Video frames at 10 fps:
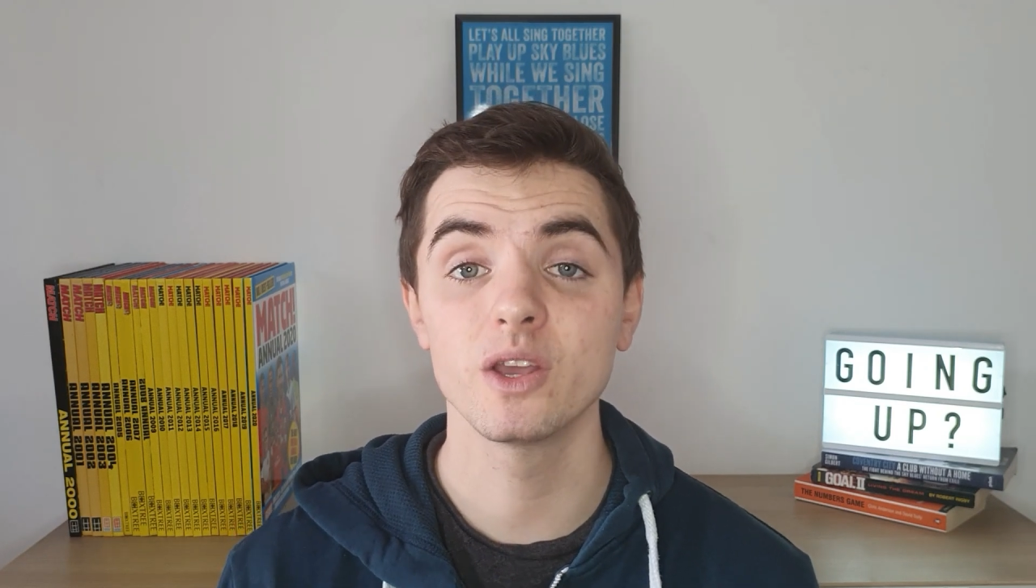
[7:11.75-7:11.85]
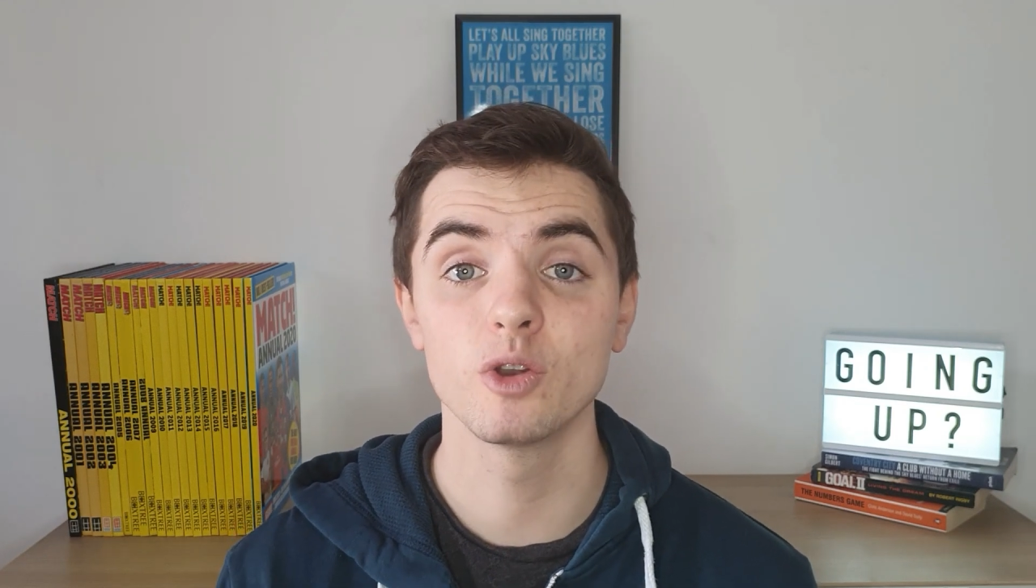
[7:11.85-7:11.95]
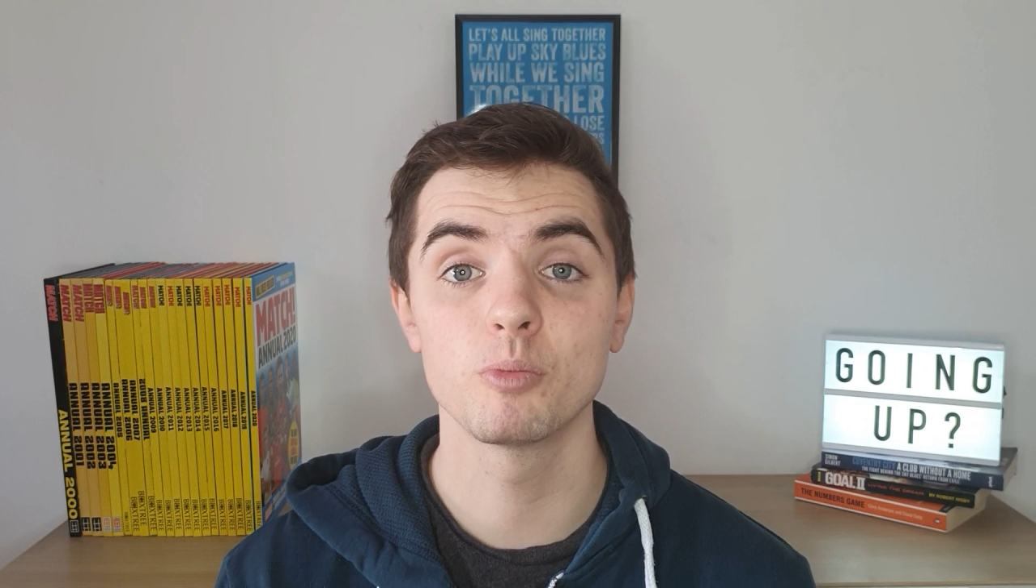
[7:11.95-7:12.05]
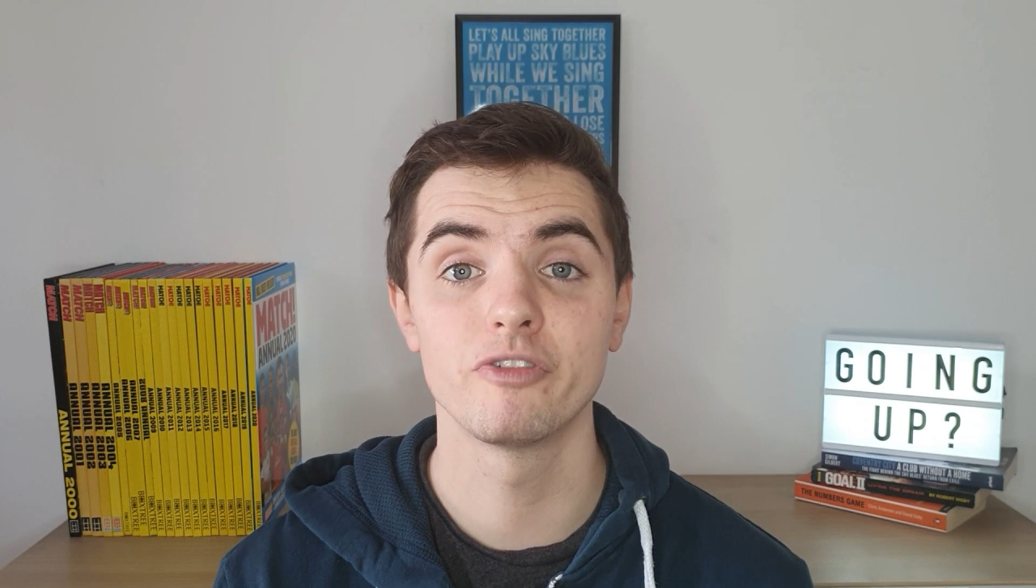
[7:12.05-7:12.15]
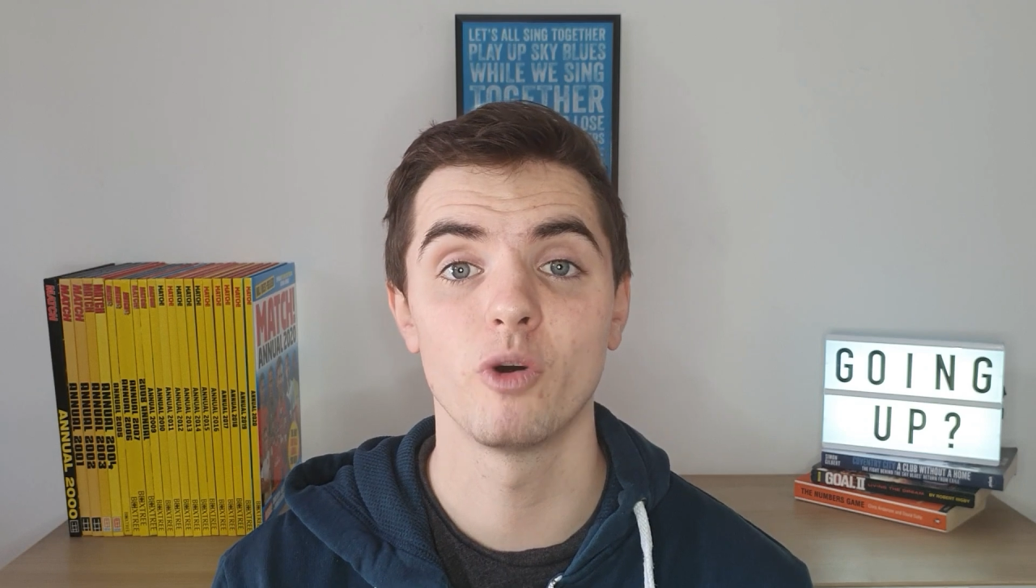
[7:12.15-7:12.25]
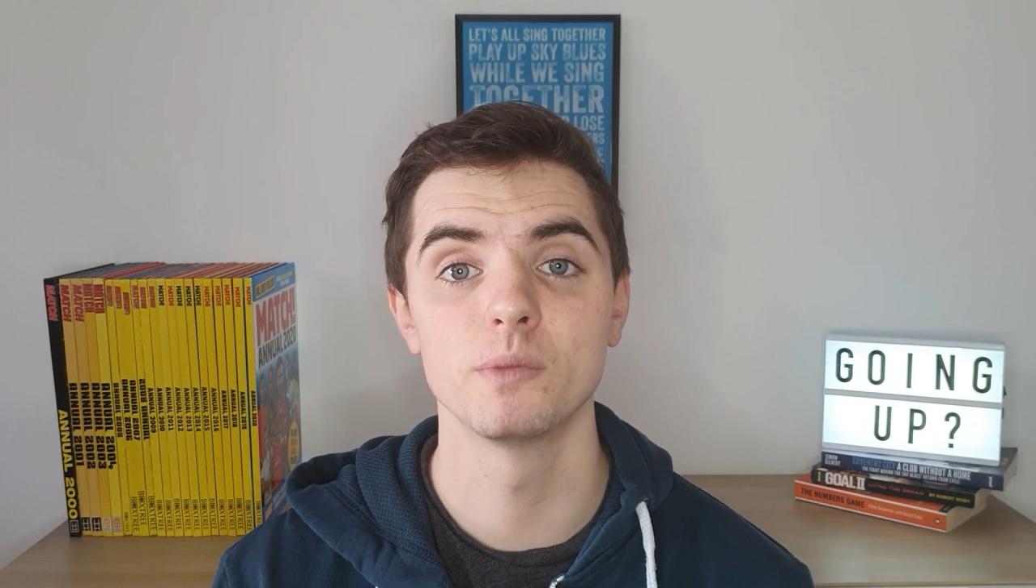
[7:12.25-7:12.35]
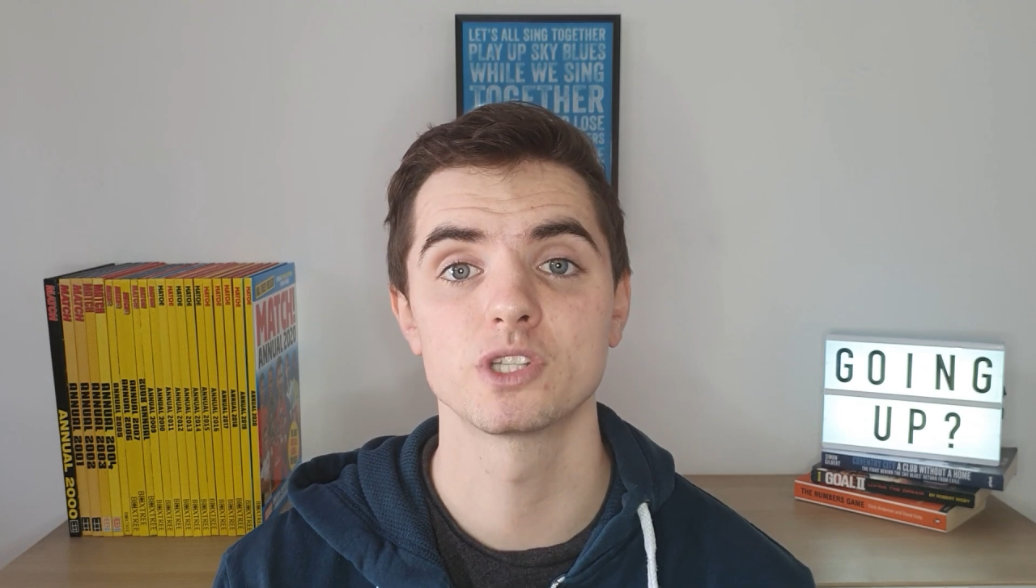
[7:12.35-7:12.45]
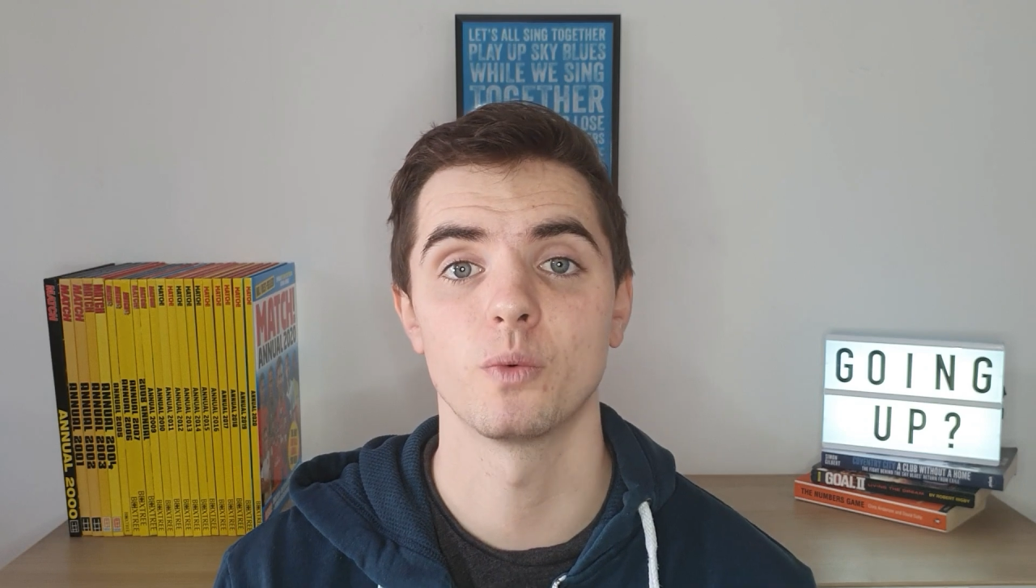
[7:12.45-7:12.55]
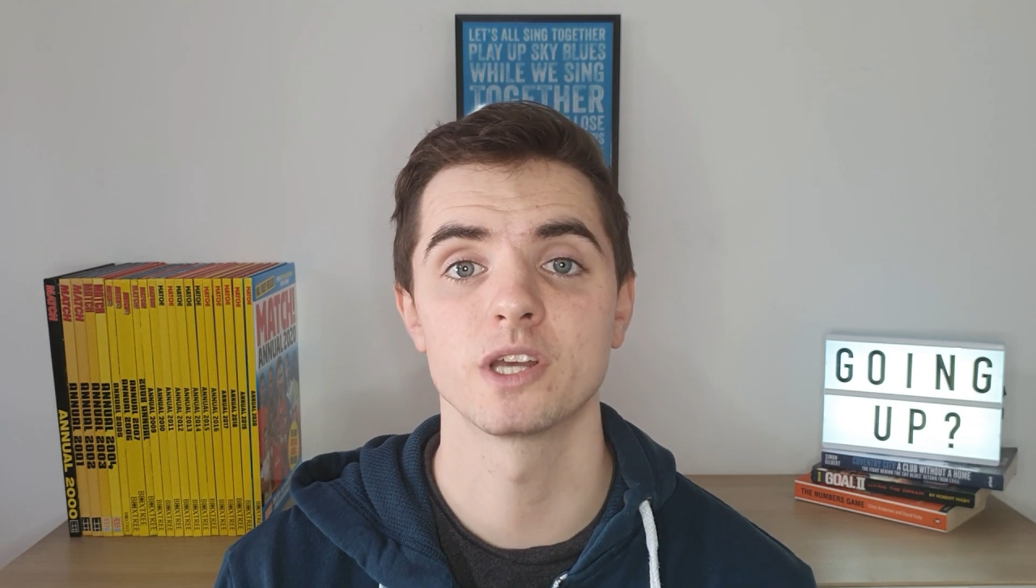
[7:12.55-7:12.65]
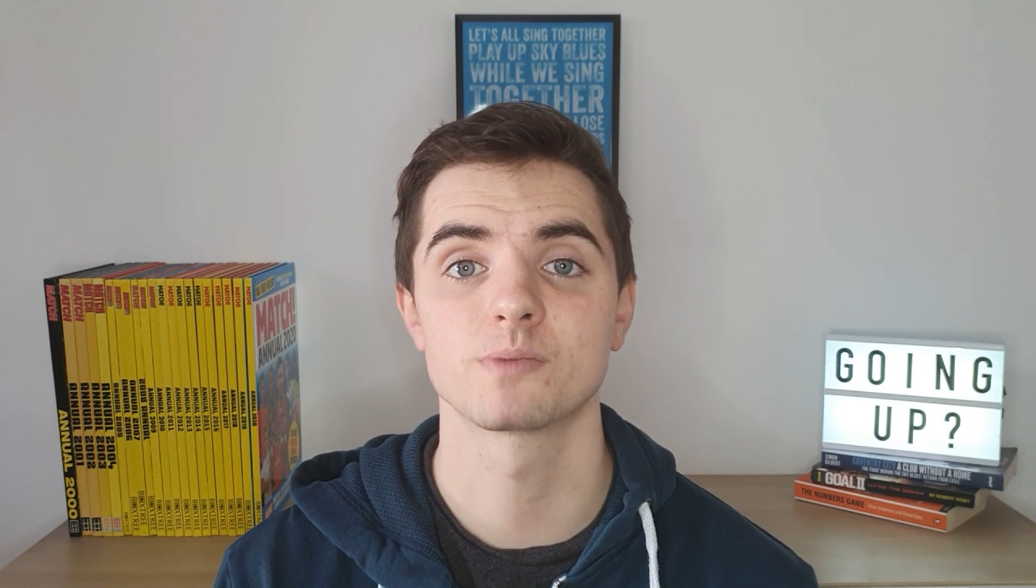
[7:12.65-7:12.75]
good performance
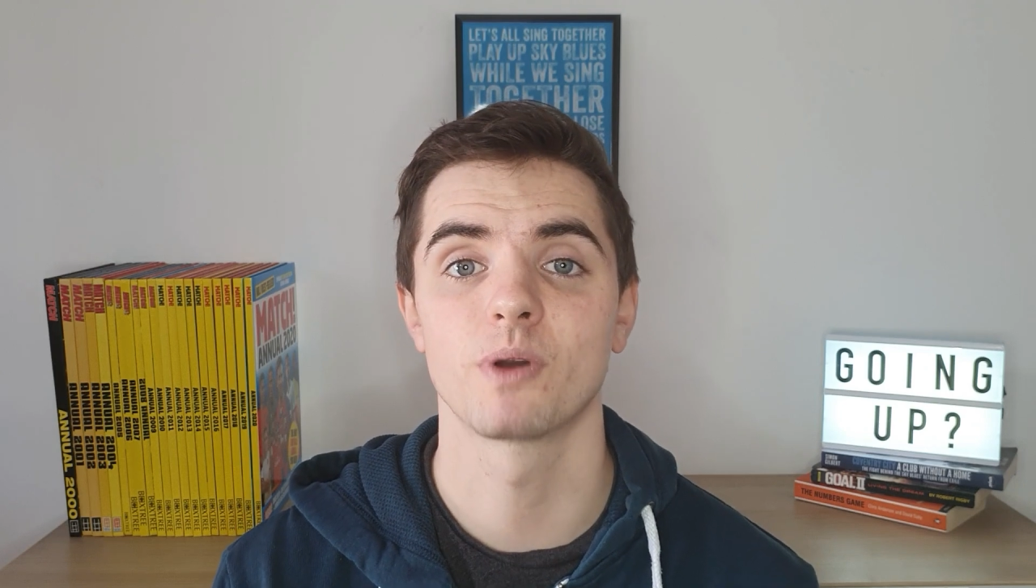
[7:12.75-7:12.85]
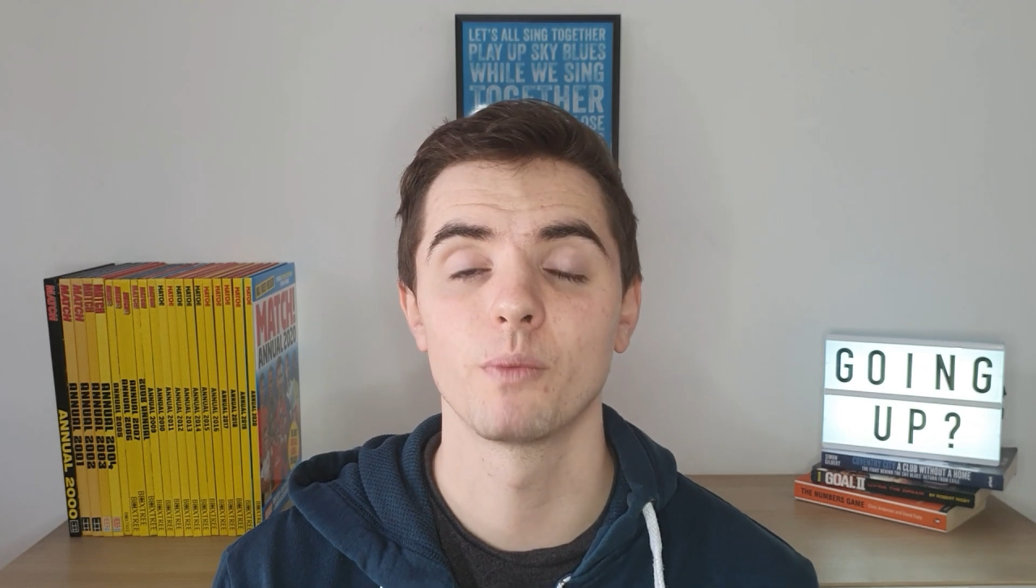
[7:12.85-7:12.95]
at West Brom.